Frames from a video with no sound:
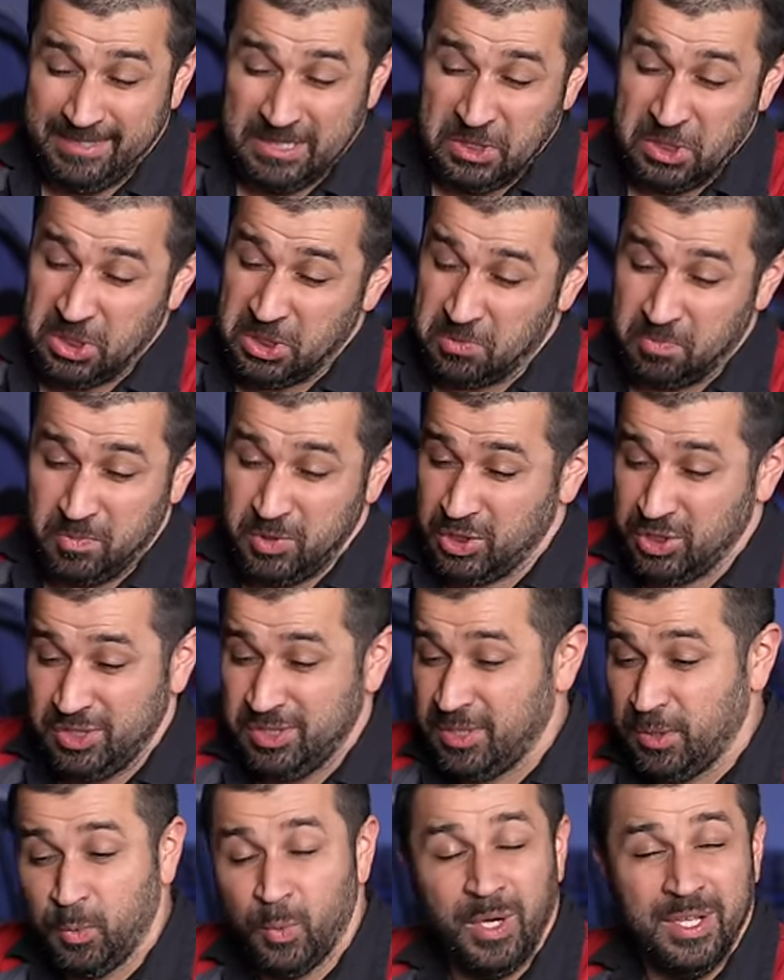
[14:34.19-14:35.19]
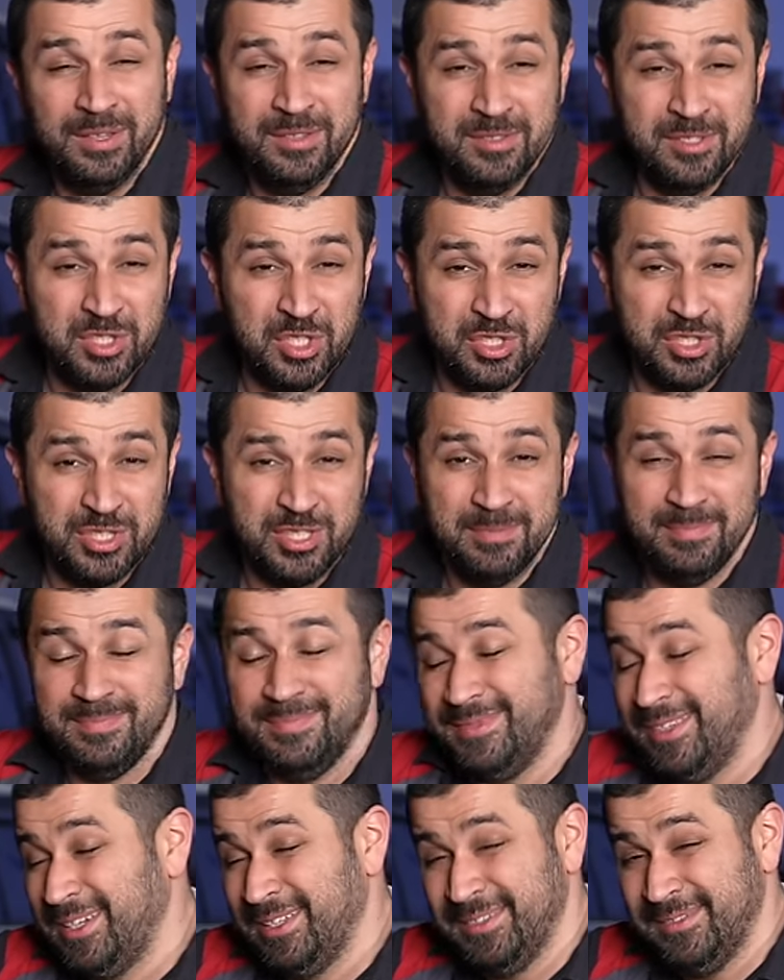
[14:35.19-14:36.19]
So just the one
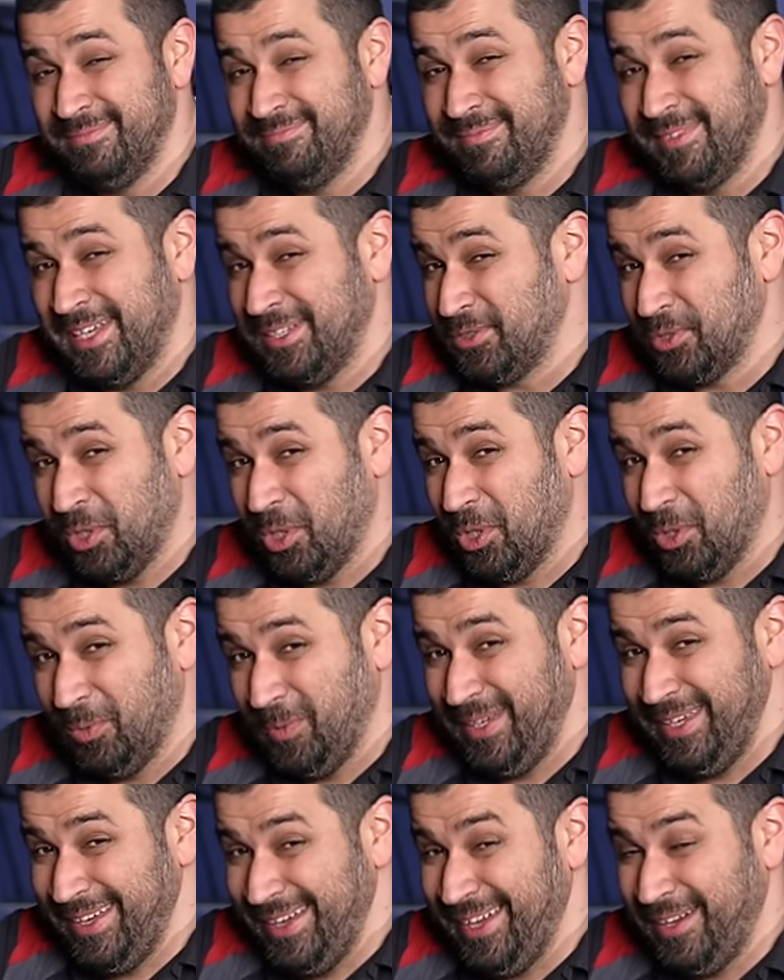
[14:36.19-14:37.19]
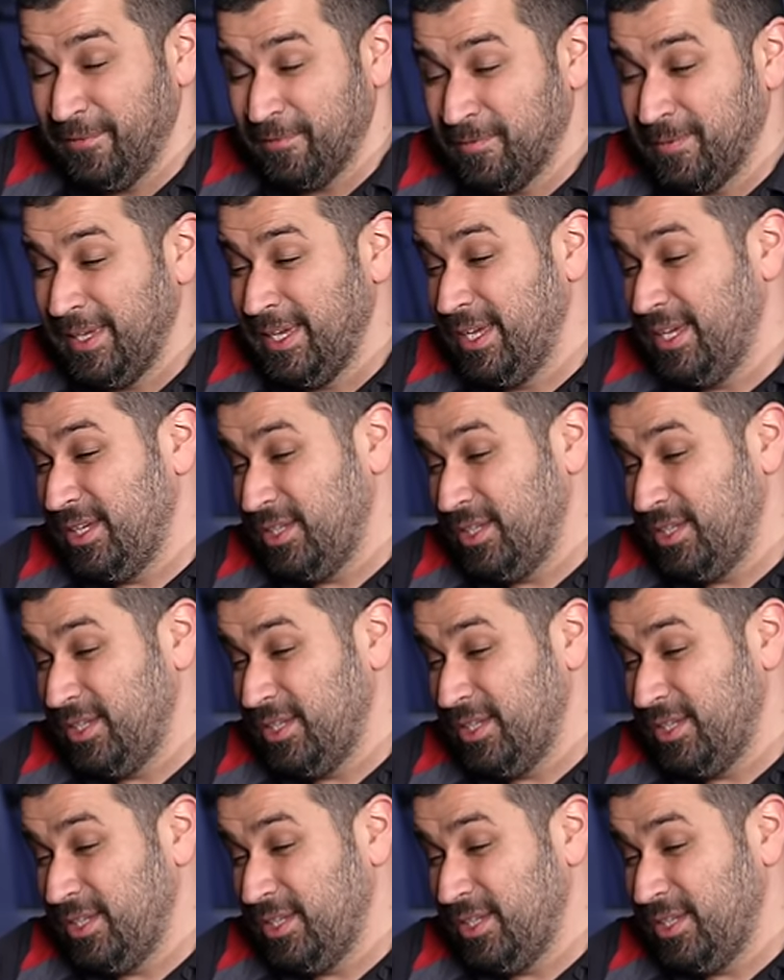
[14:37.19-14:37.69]
system, and that's all we have.